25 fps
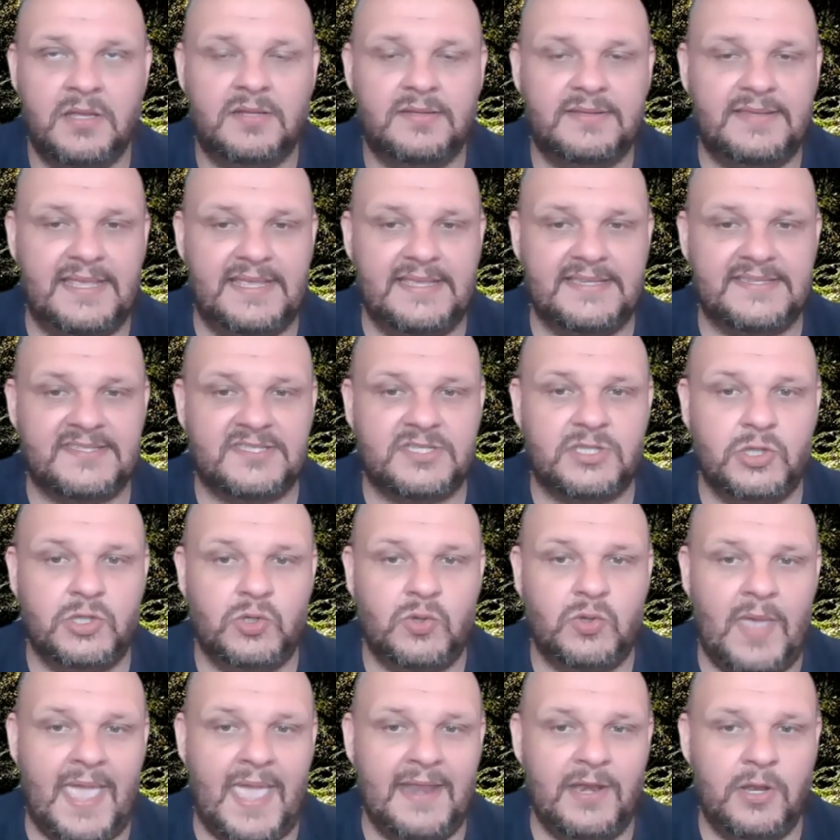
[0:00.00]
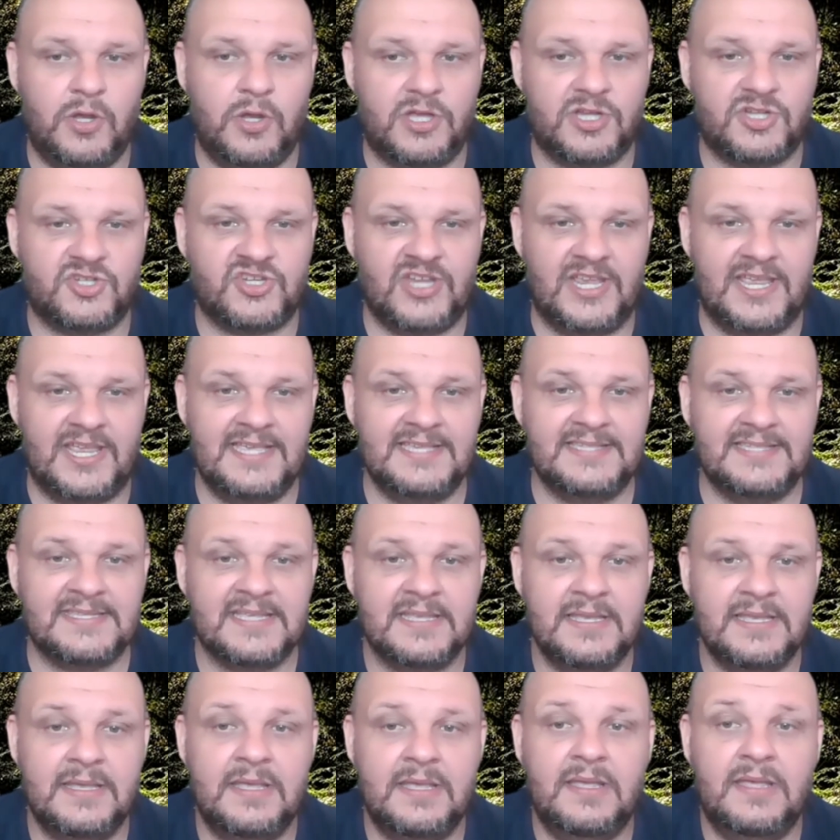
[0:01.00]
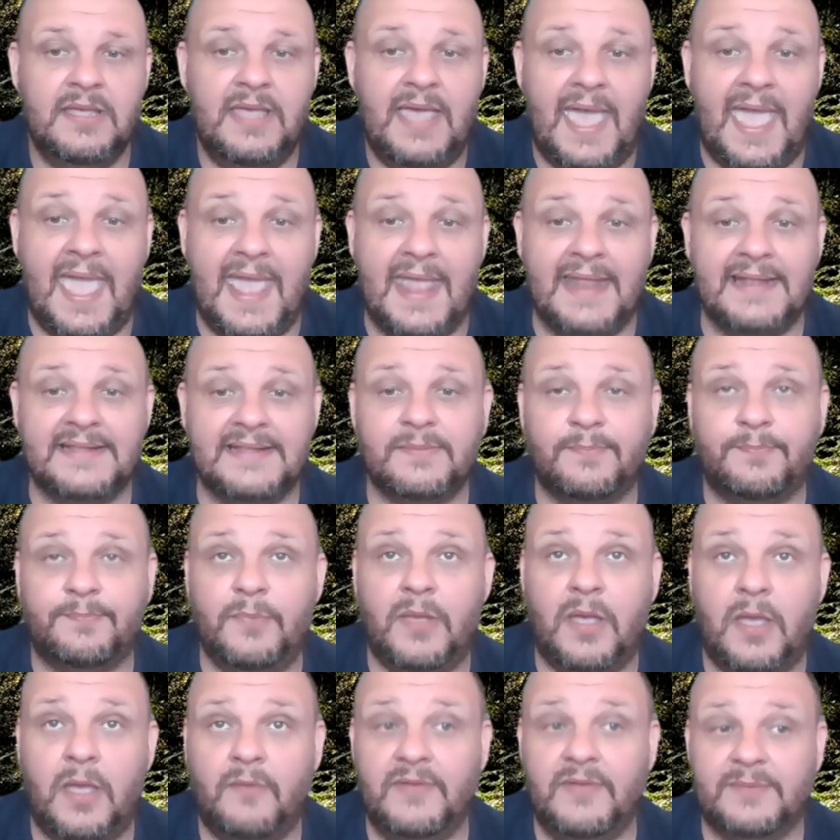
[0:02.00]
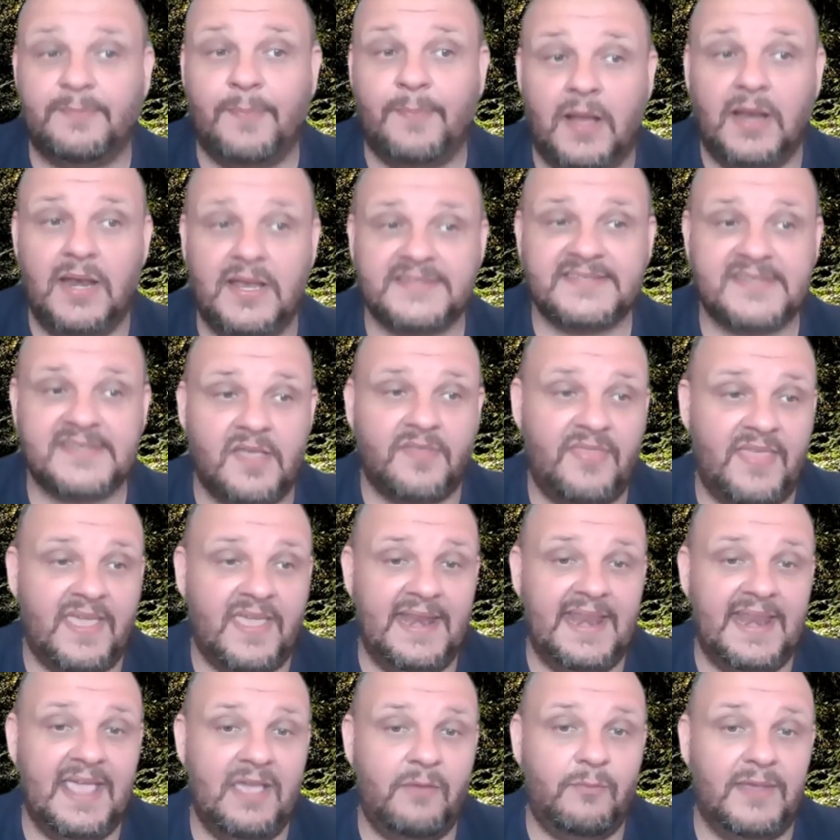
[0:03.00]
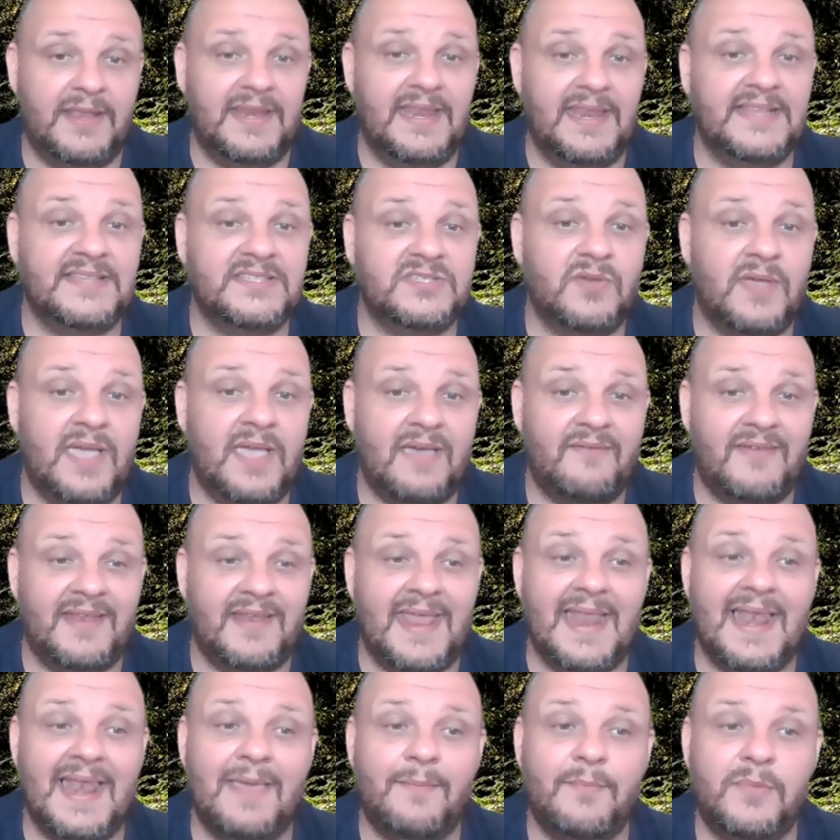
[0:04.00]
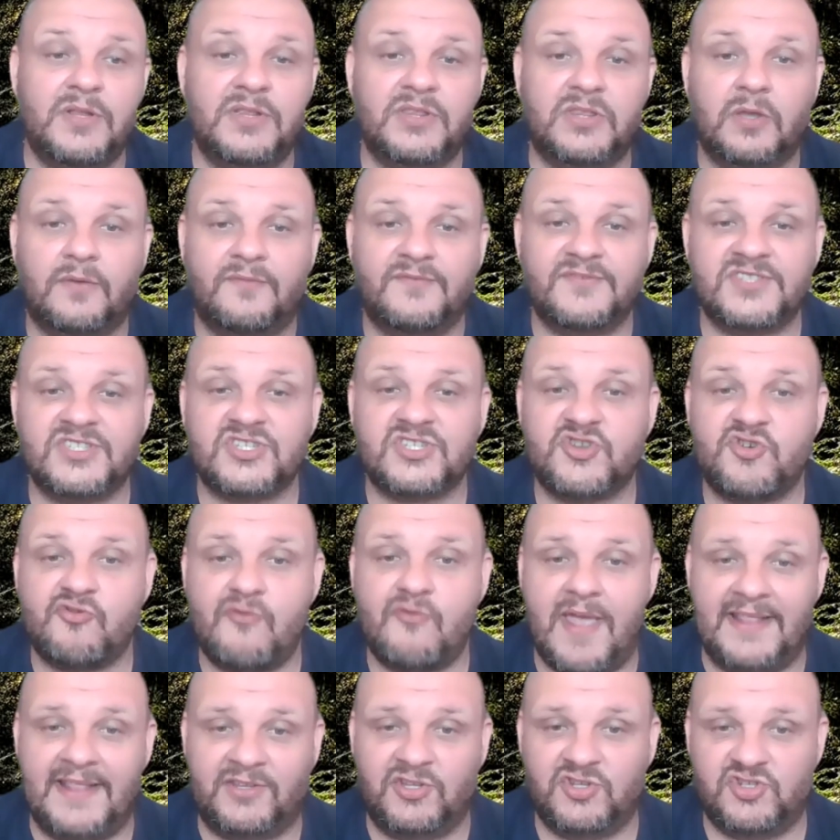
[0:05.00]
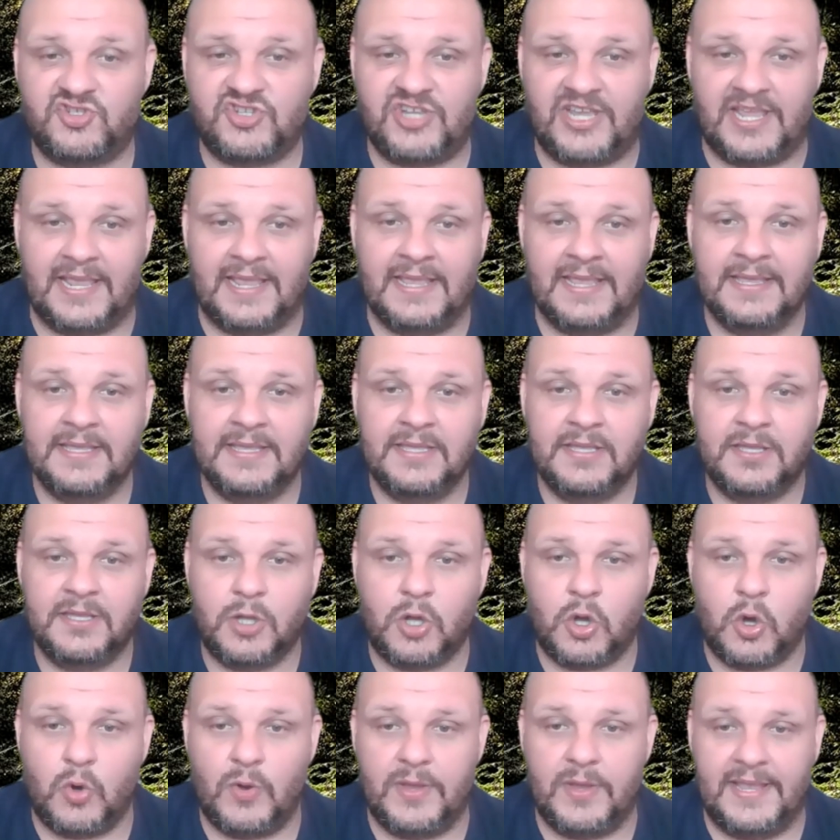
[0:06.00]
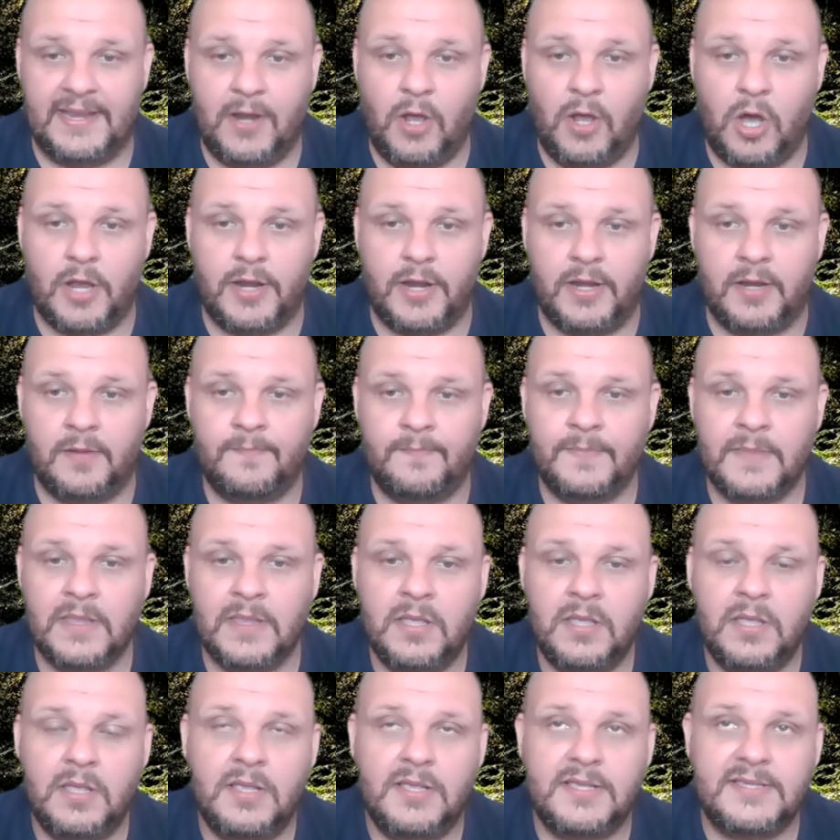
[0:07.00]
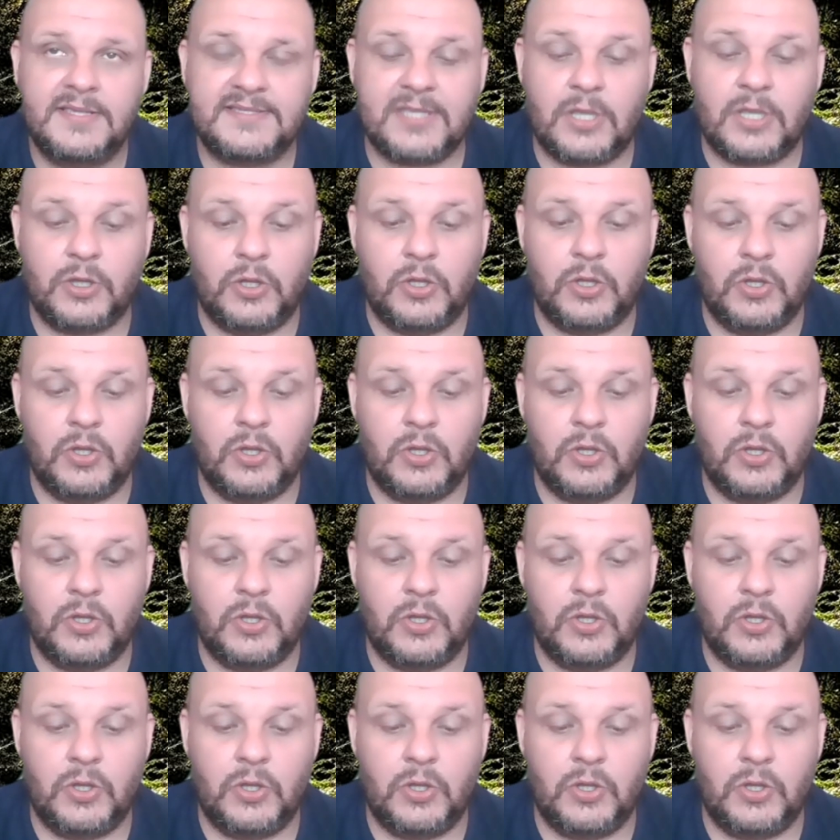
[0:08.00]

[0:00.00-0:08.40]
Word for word: these two energies. And uh, with Pallas Athene, we need to have an element of strategy going on. So